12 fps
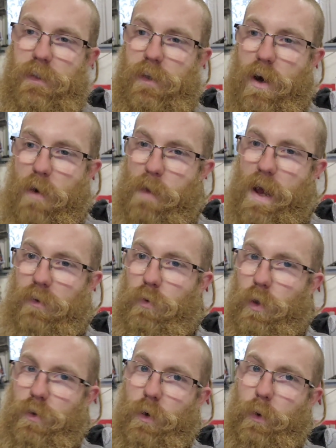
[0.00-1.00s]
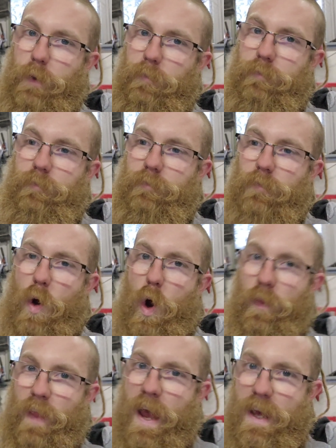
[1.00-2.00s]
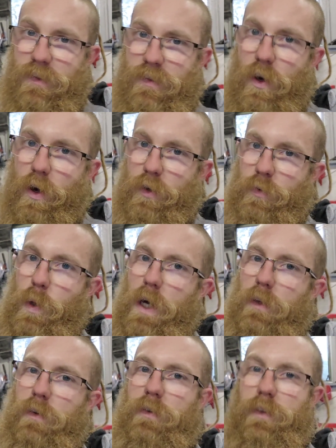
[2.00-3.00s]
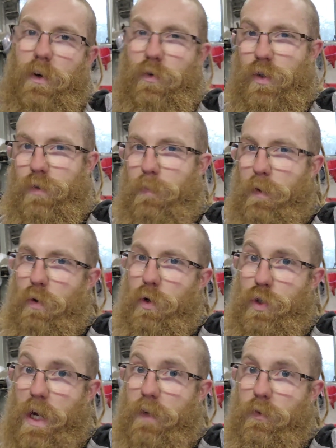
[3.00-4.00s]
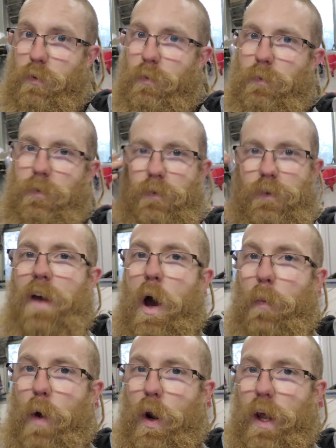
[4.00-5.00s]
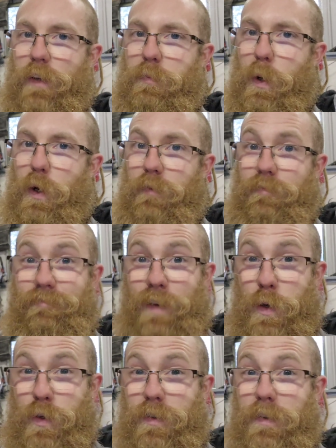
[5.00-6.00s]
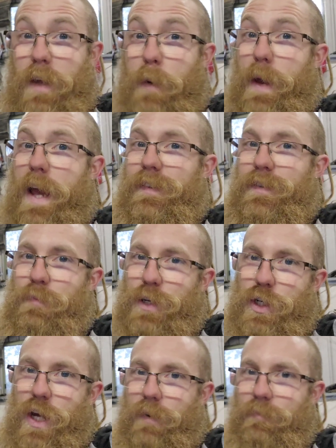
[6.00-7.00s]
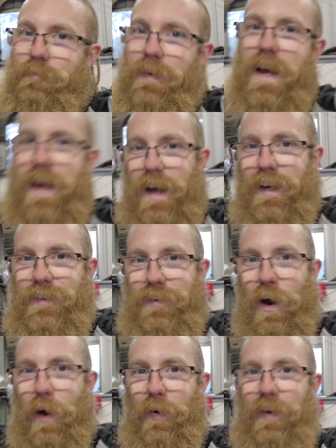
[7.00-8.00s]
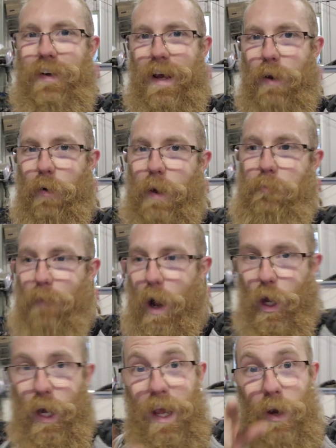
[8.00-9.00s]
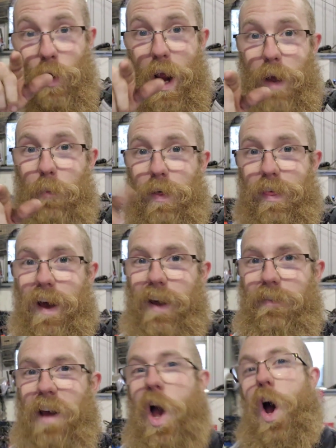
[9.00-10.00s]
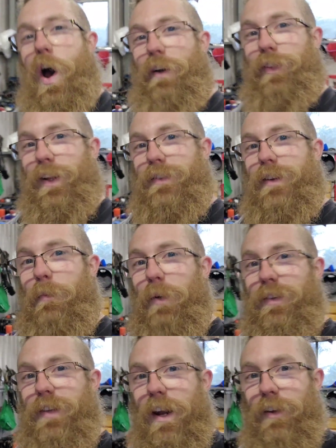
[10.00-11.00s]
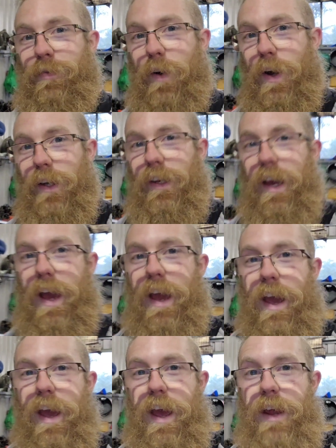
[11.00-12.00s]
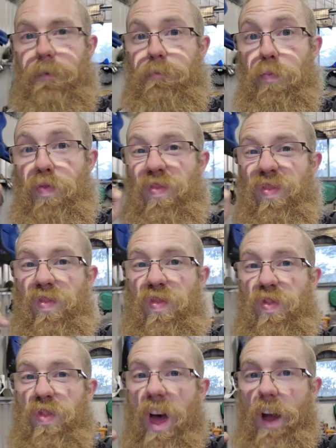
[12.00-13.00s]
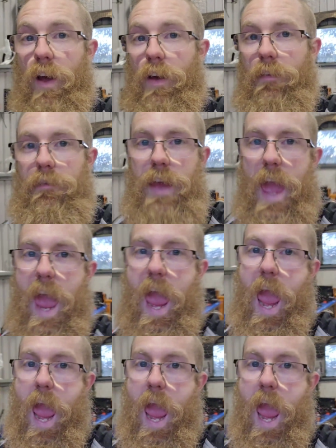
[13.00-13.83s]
I may as well do it on the head side as well. I'll just be real gentle. I'm not an expert. I'm just dumbass in my shed. So, anyway, I'm going to get cracking with that. Hopefully it's somewhat satisfying, and yeah.